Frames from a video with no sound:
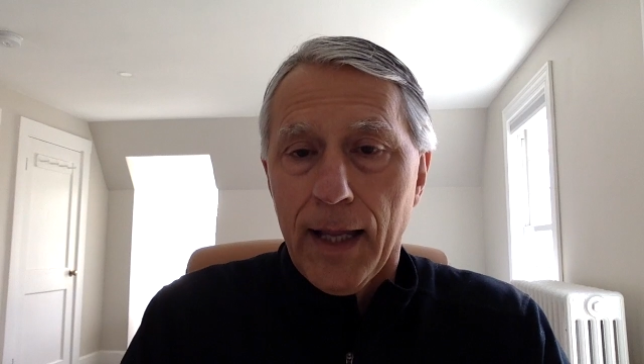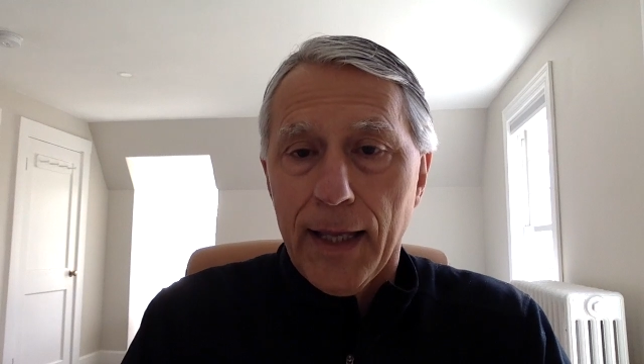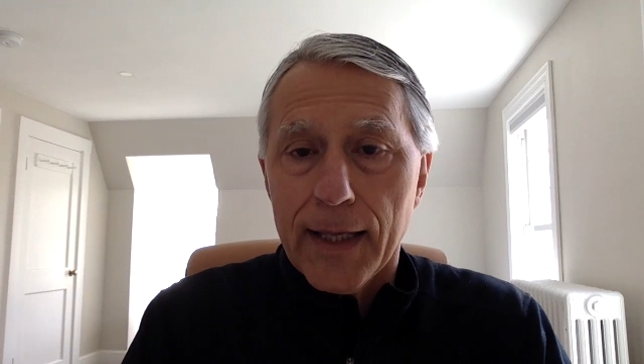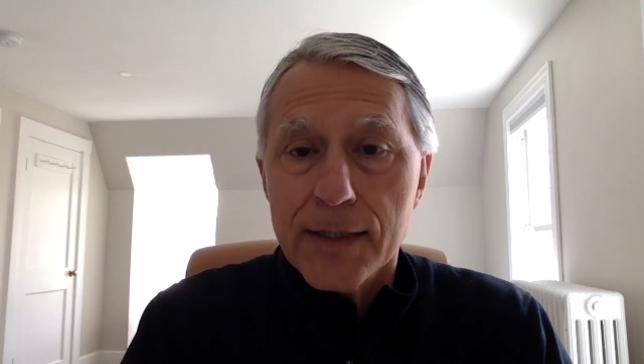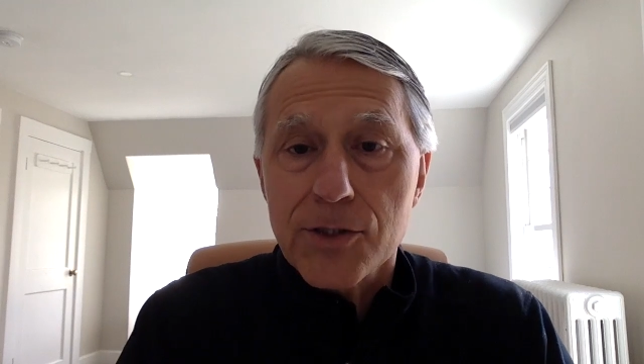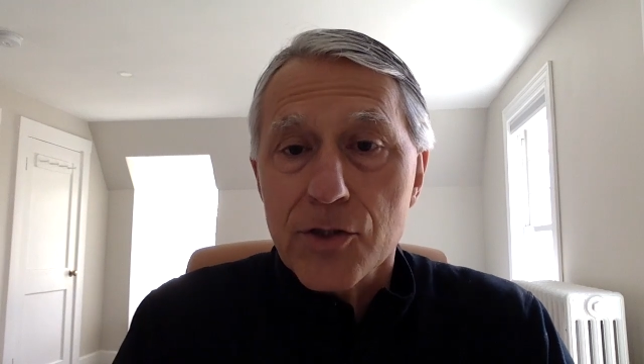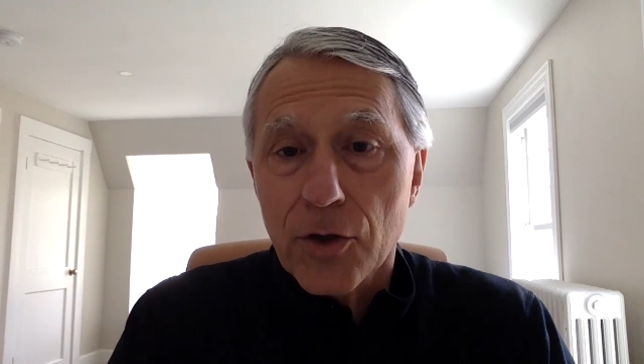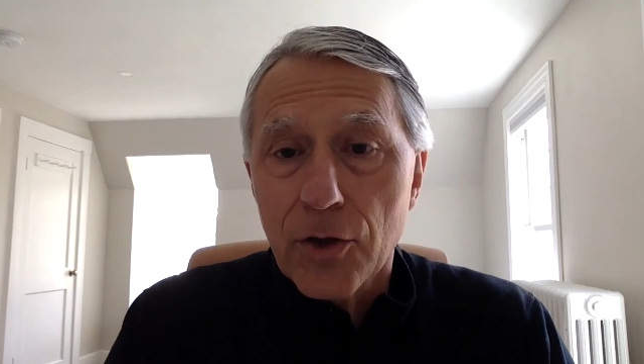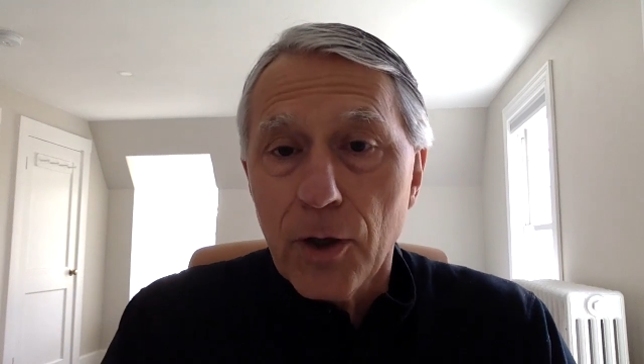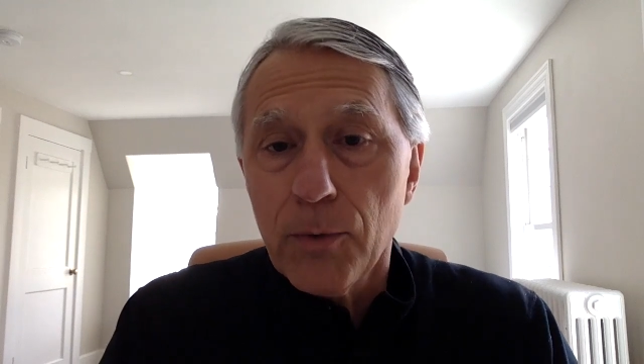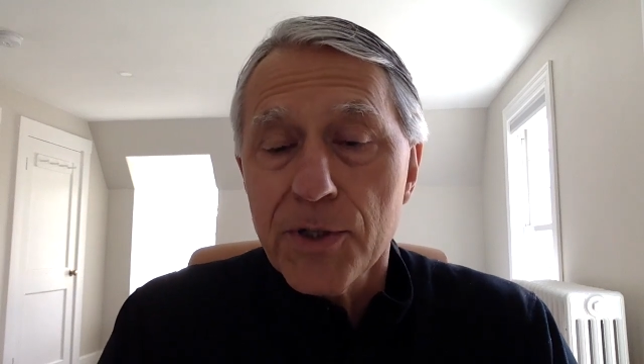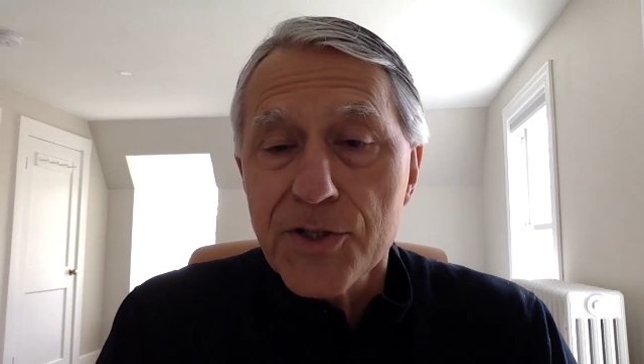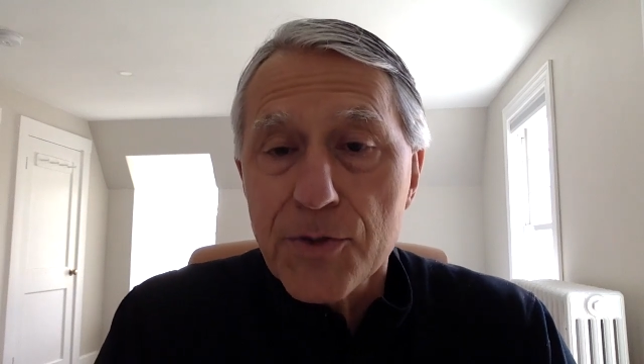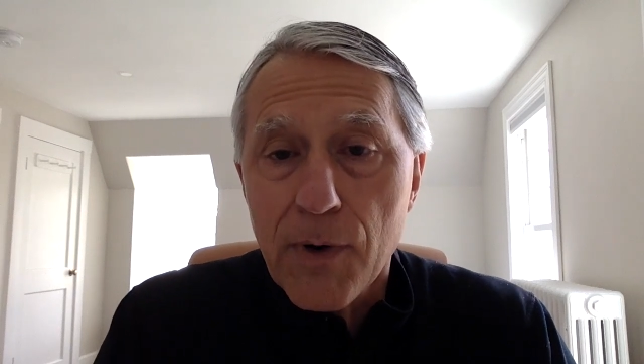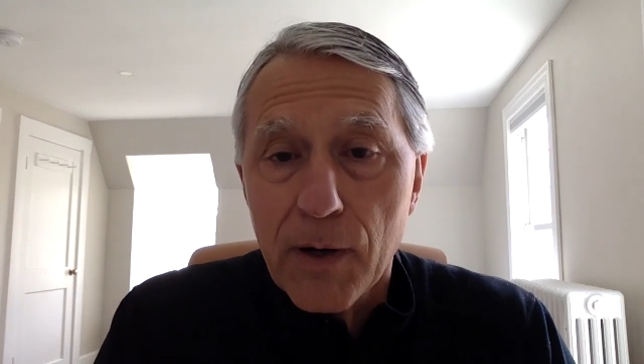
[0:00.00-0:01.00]
And so
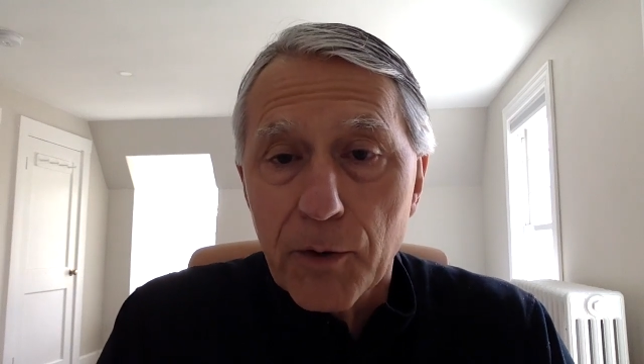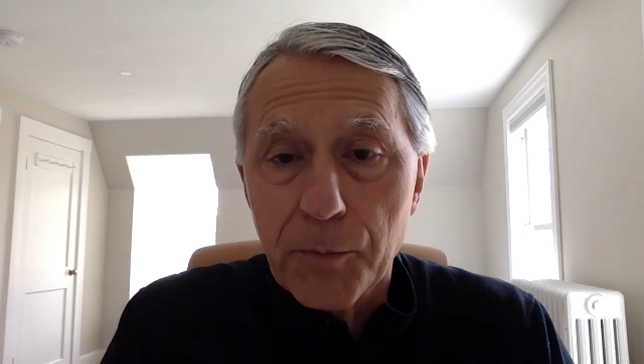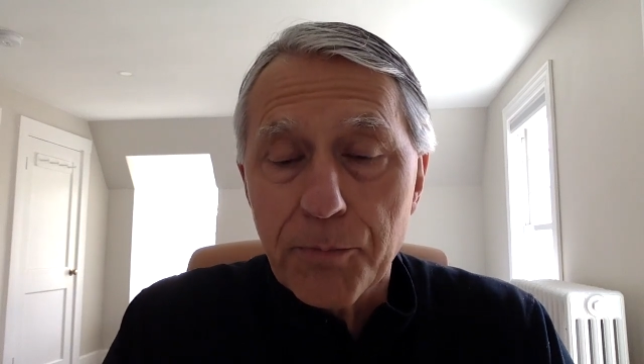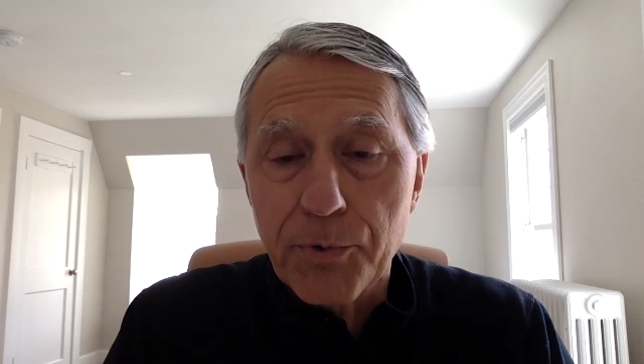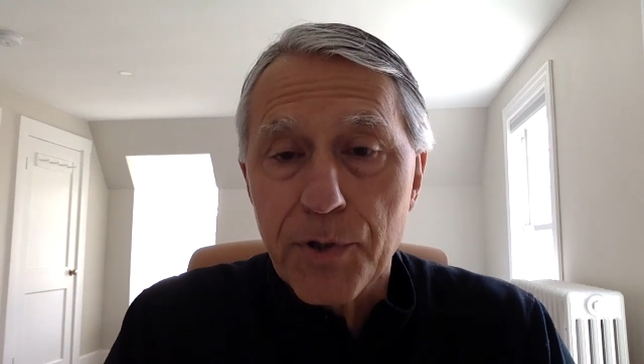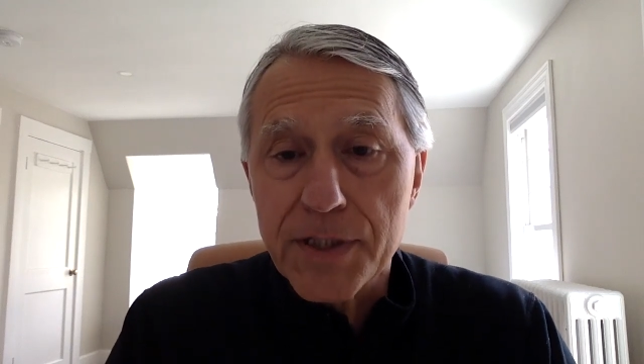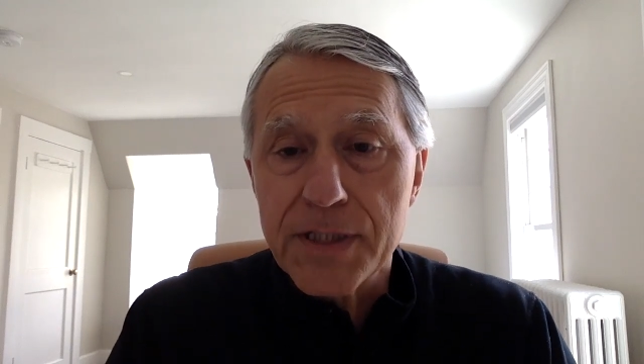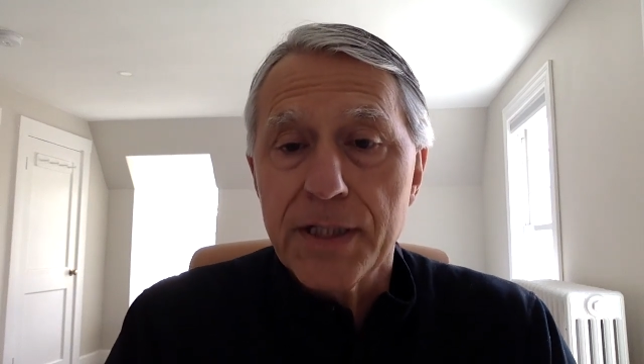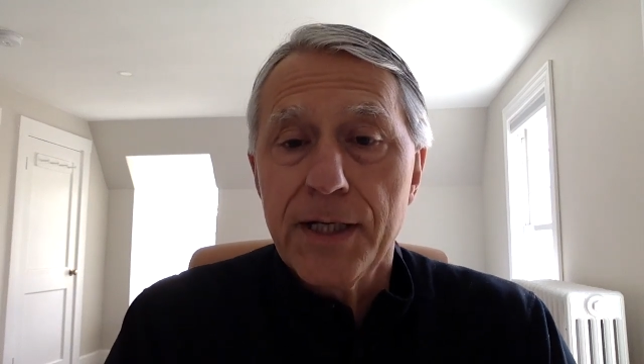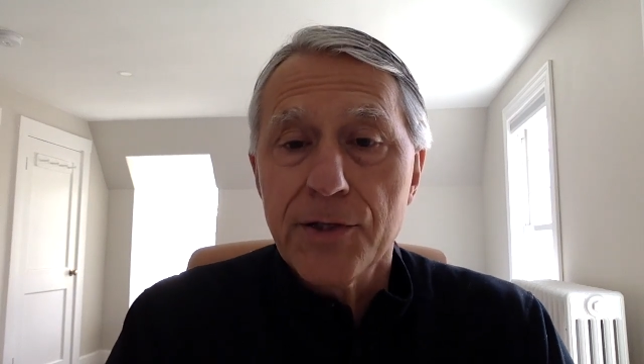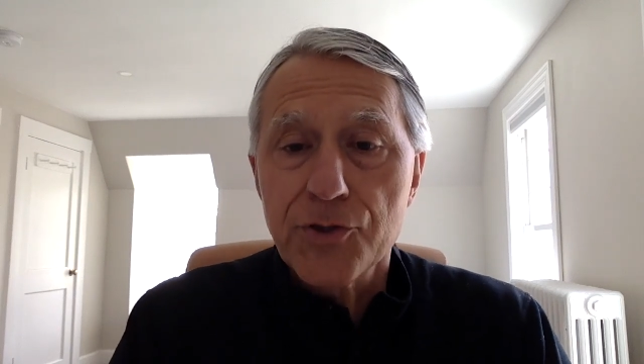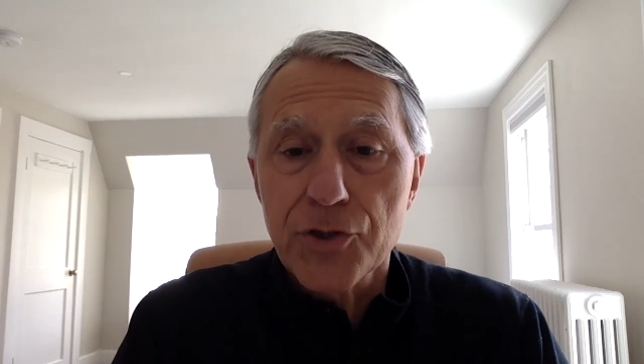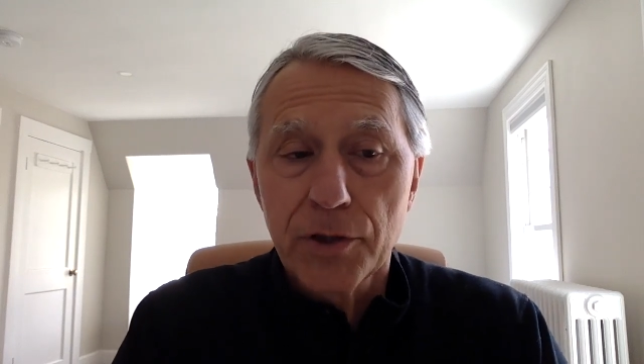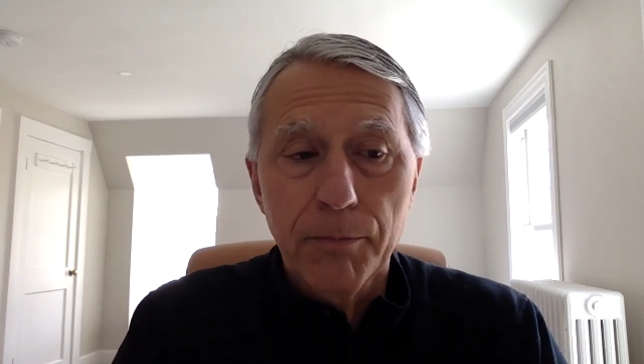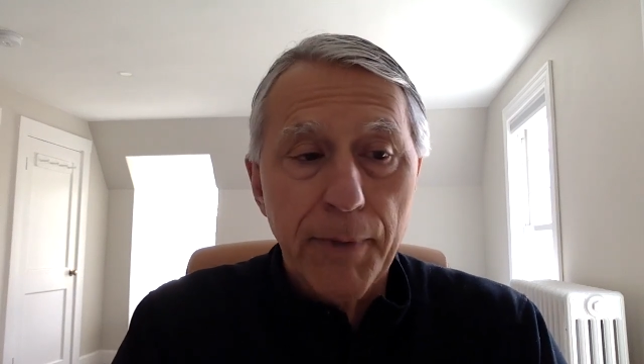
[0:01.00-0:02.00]
going to our
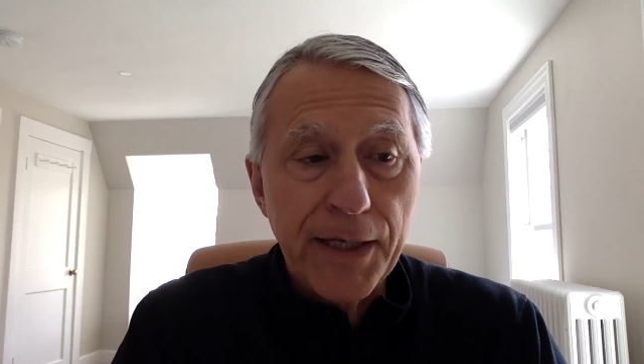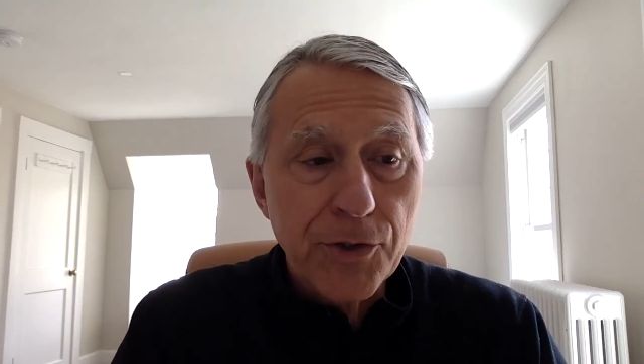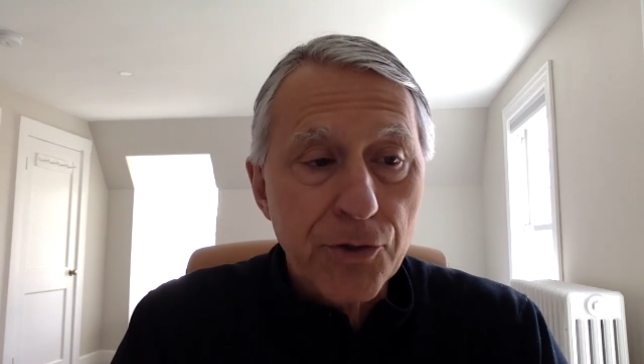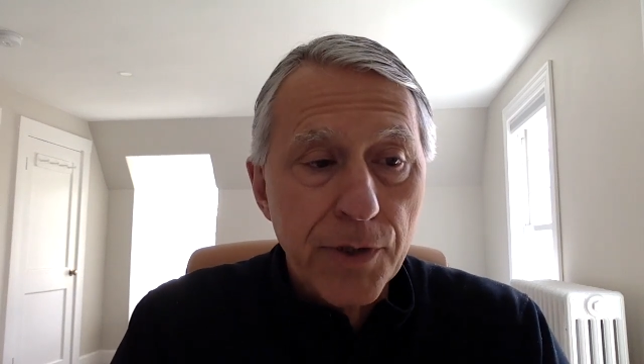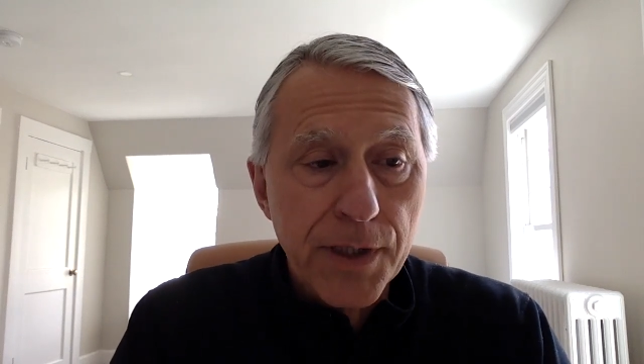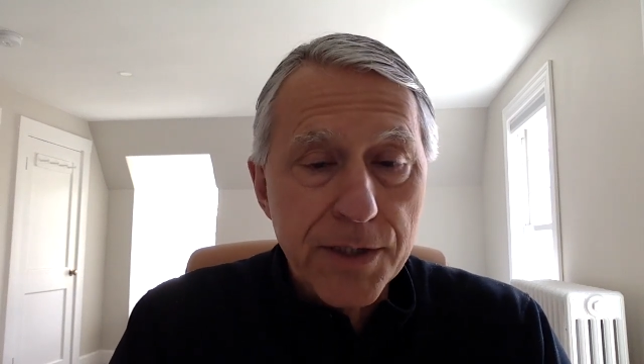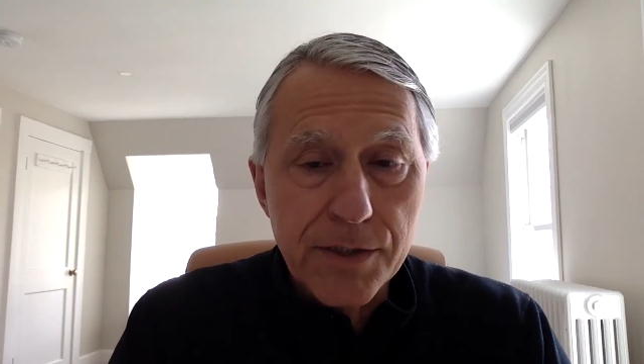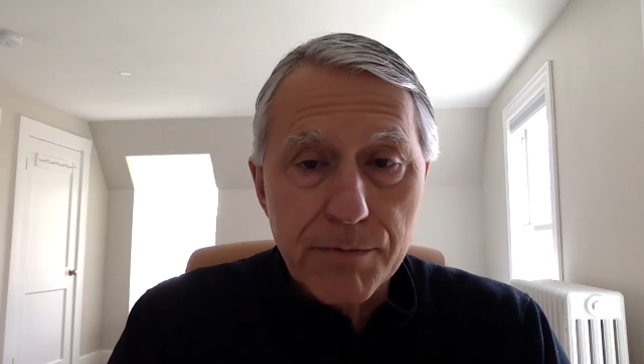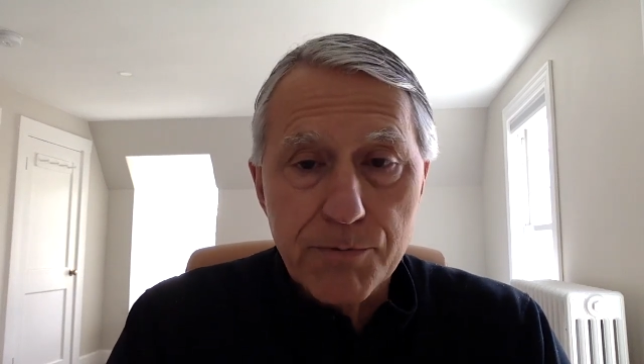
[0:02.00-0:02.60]
presidential matrix,